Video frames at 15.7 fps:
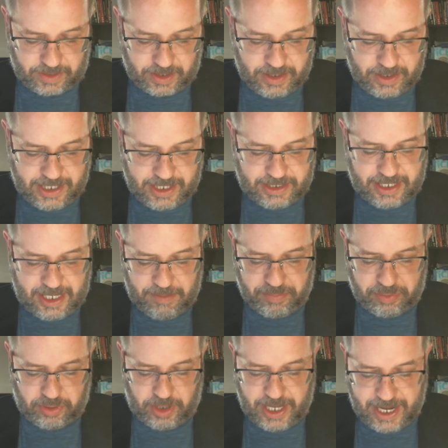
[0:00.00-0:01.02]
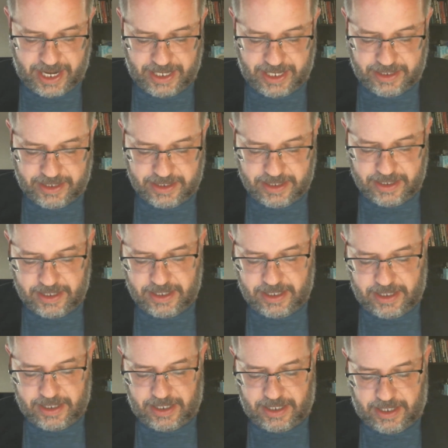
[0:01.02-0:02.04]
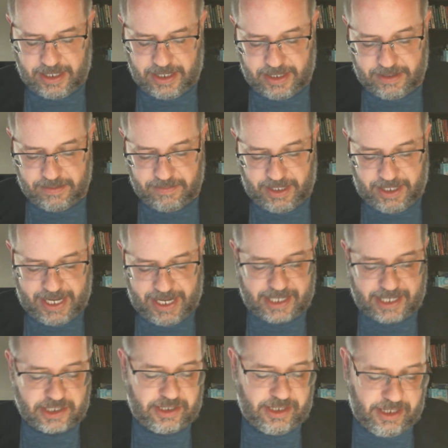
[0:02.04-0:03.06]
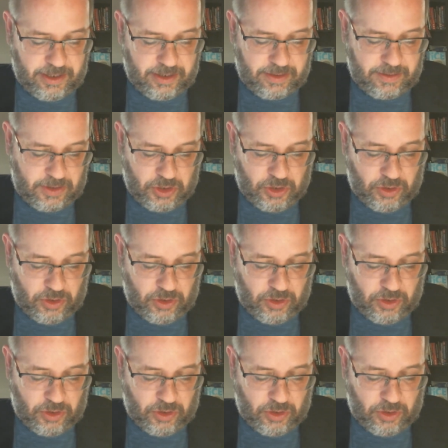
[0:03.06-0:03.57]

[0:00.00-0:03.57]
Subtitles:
that they played and actually,